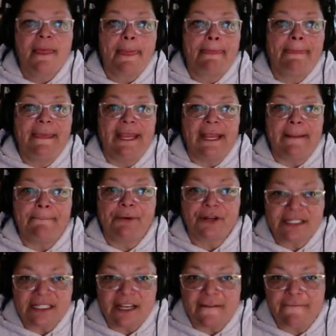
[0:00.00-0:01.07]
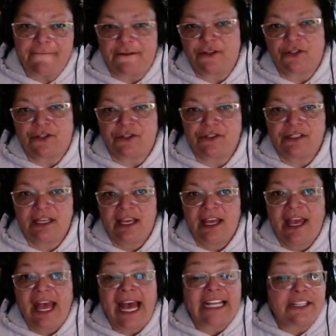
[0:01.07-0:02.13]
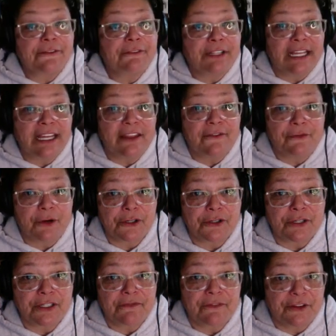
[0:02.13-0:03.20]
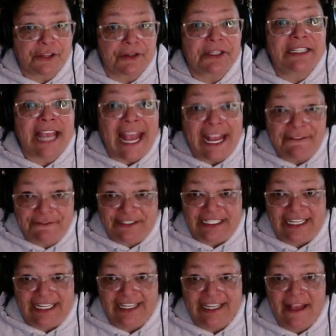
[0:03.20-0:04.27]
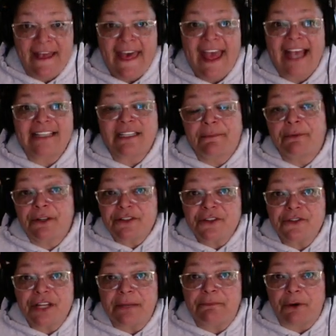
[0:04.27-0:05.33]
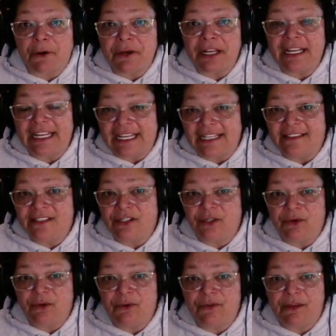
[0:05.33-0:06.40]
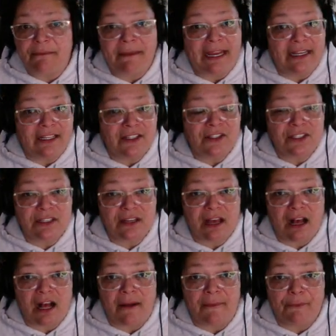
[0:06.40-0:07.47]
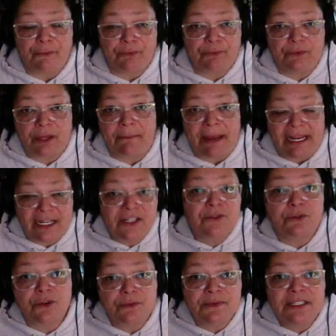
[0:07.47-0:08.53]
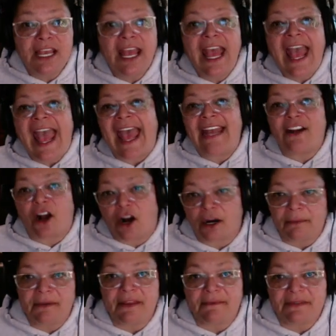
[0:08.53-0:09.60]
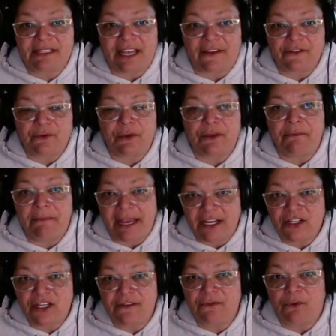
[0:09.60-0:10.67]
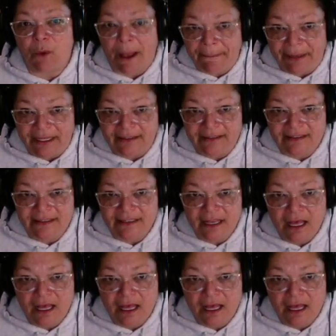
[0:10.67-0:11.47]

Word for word: The prison officials had to flee the fortress for their safety, as the prisoners had broken into the maintenance um, the maintenance rooms and armed themselves with makeshift weapons.